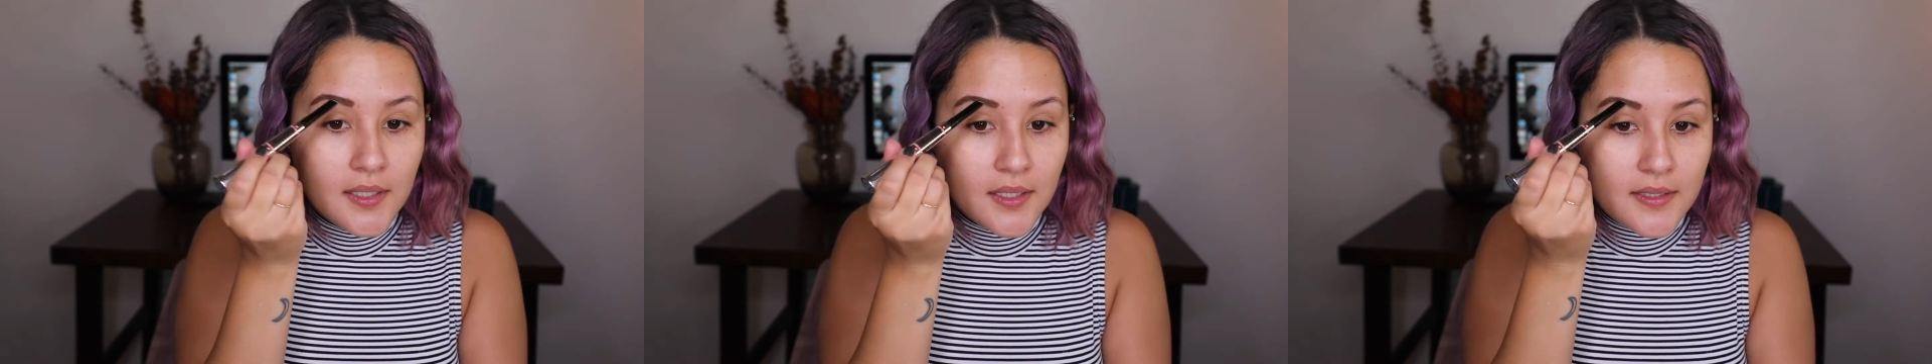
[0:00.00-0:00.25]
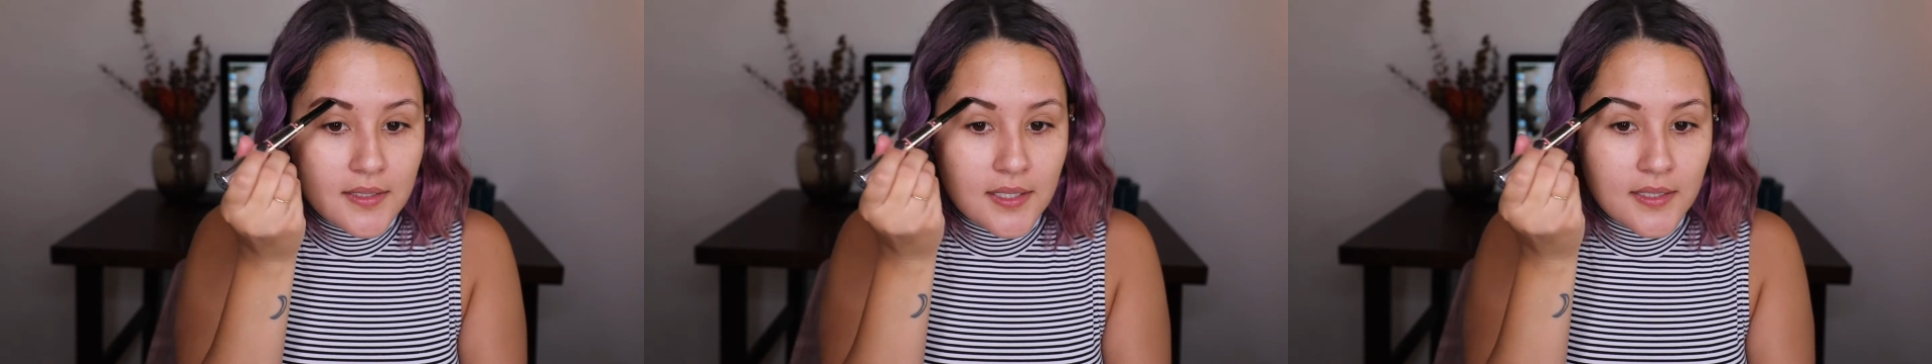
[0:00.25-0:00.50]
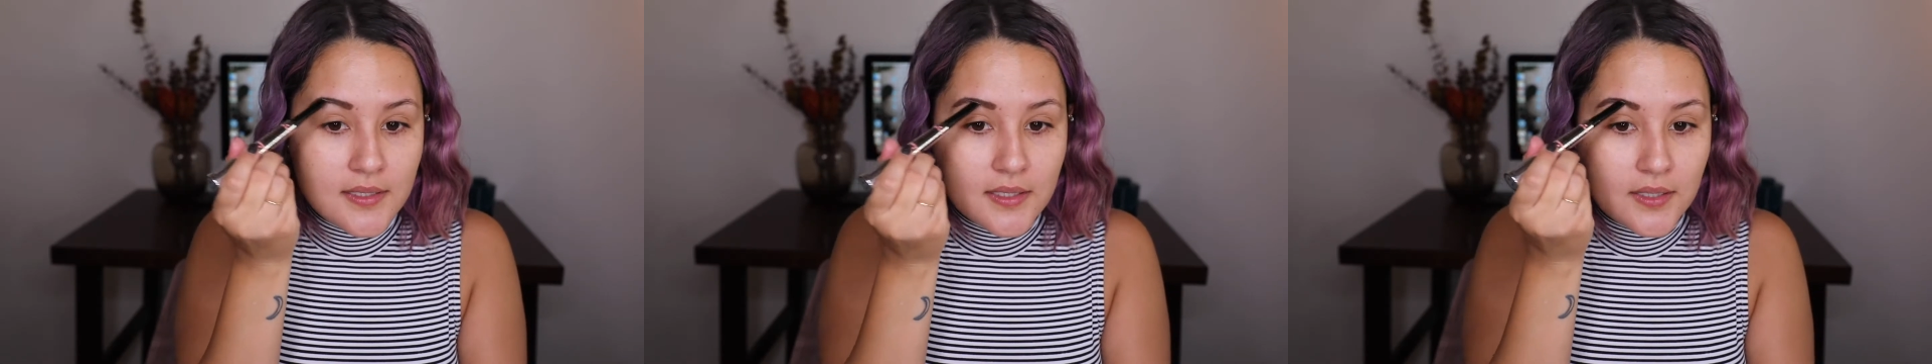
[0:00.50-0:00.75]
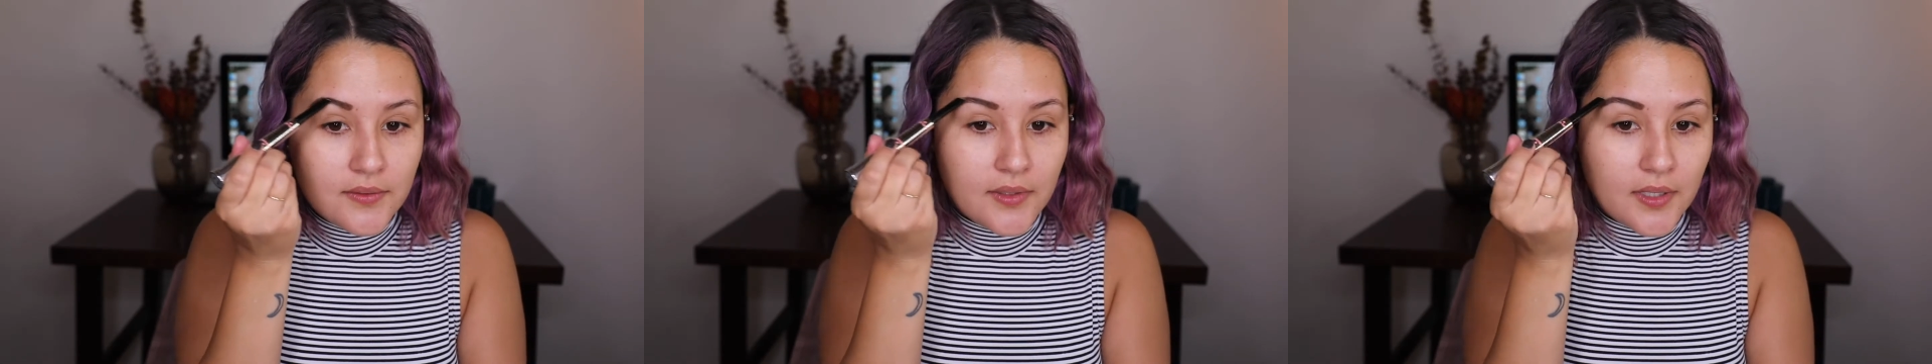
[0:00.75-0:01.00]

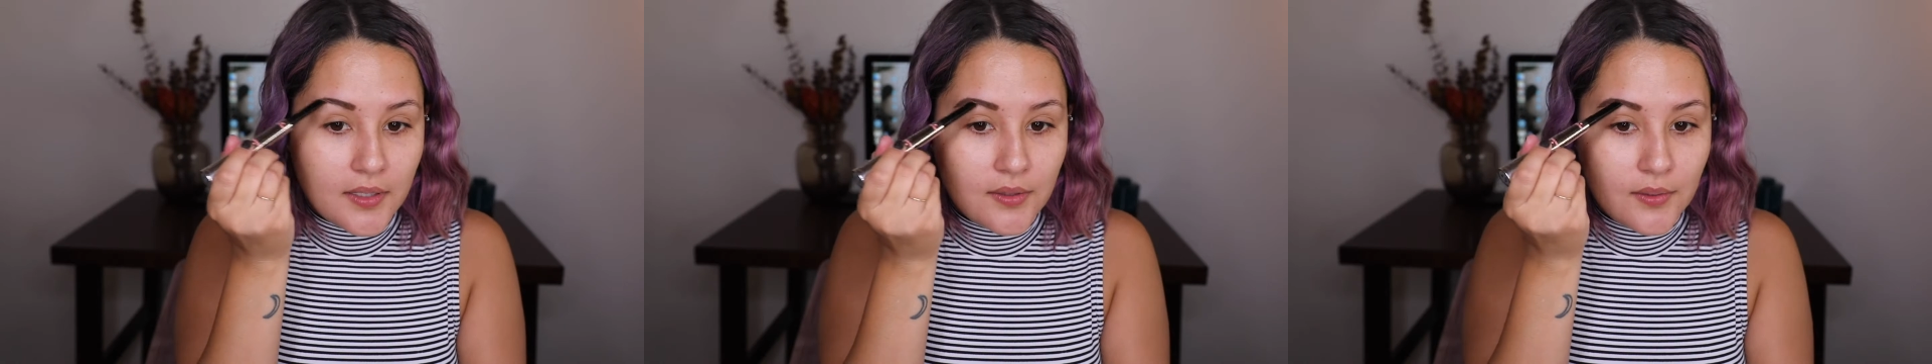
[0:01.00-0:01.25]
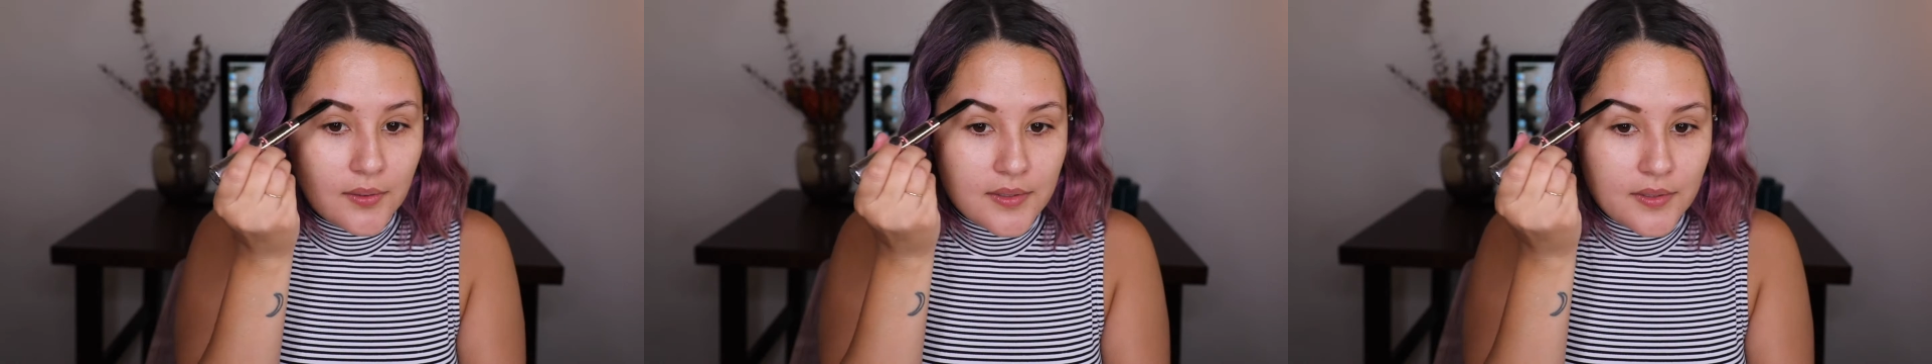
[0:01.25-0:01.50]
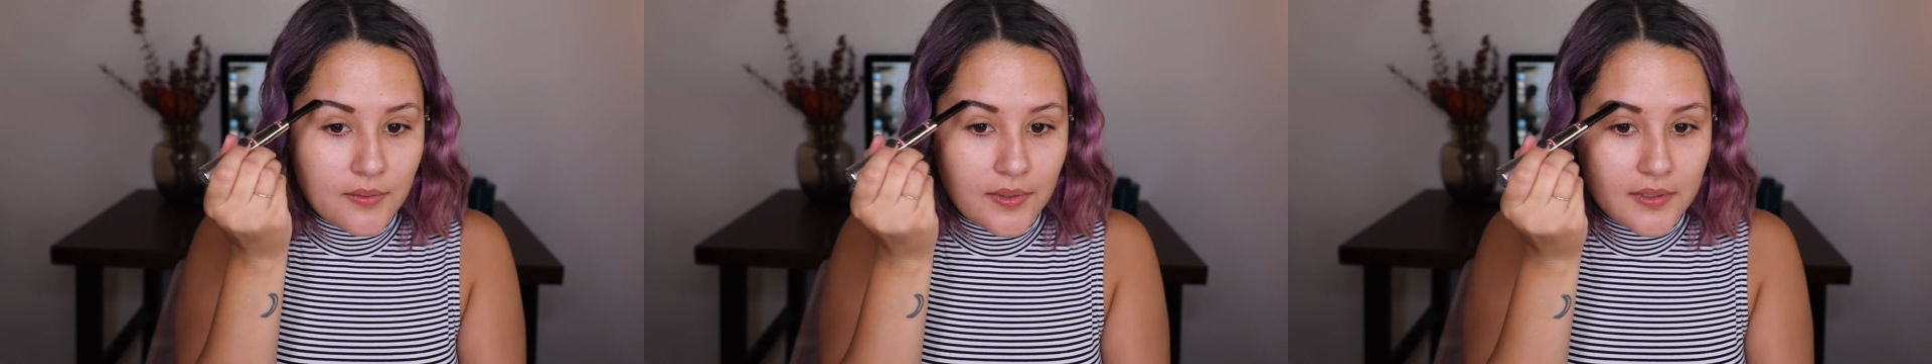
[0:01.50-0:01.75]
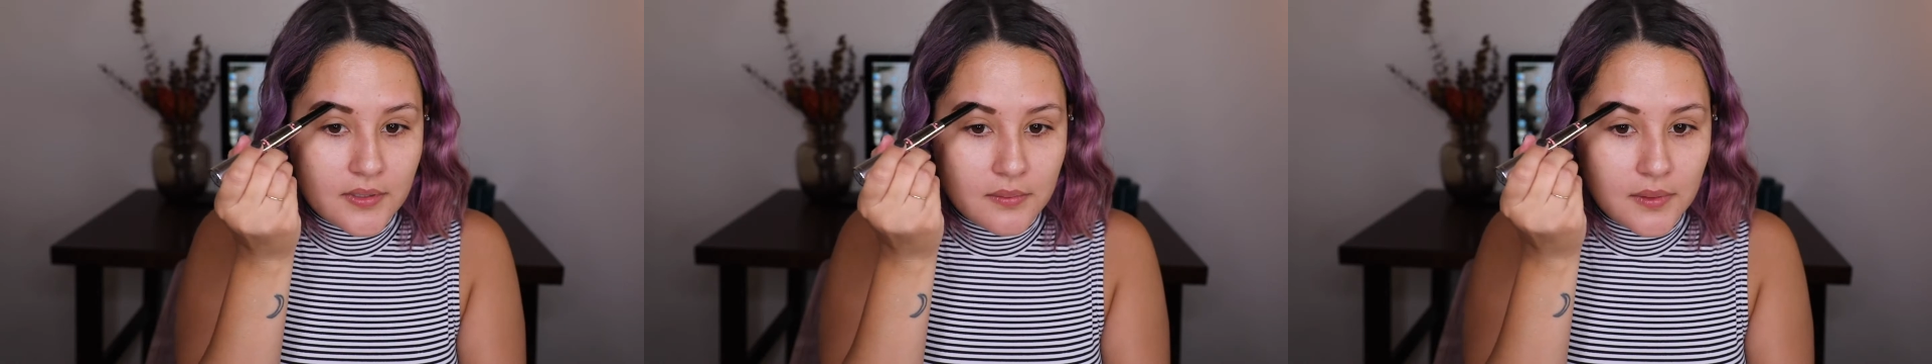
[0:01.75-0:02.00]
incentive. And I knew I was going to